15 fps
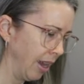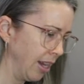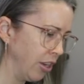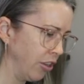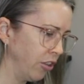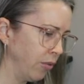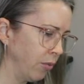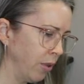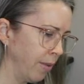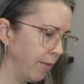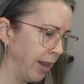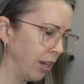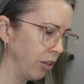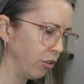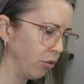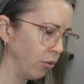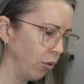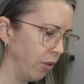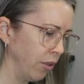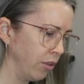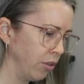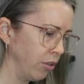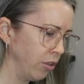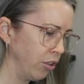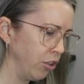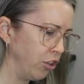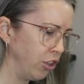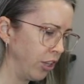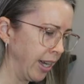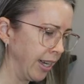and you just want to make sure to
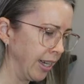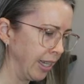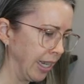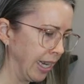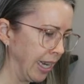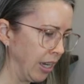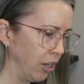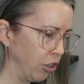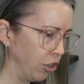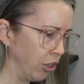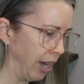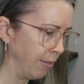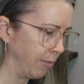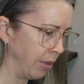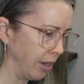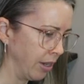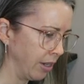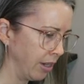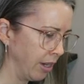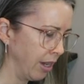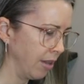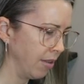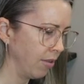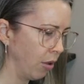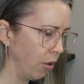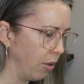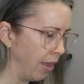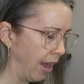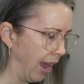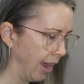gently shape it
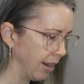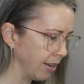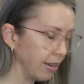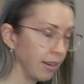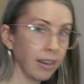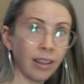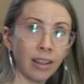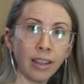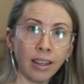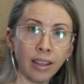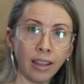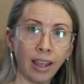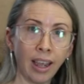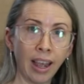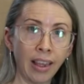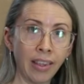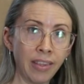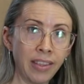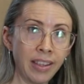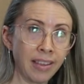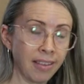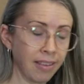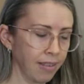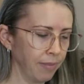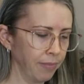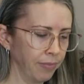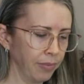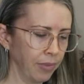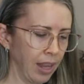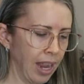so that uh, this
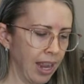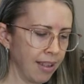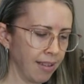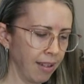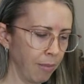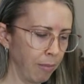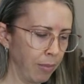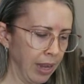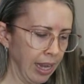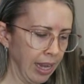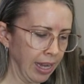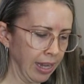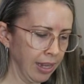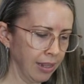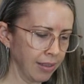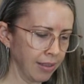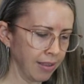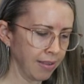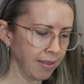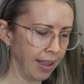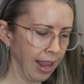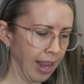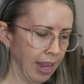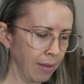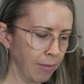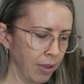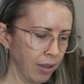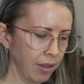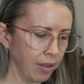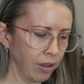ends up being the
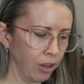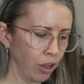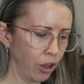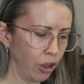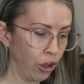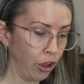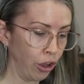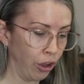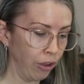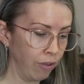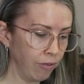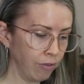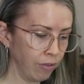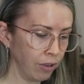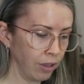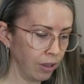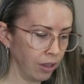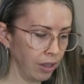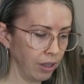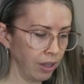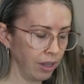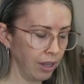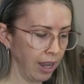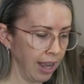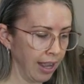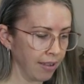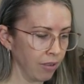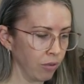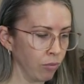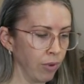same curve
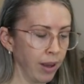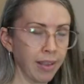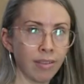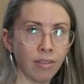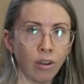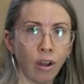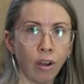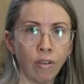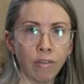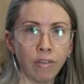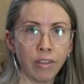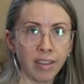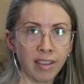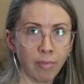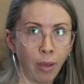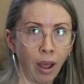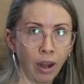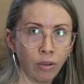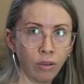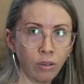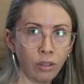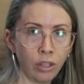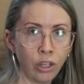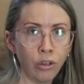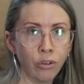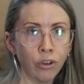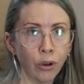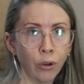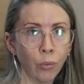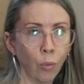as the rest of the spiral.
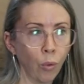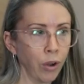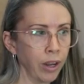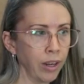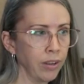You don't want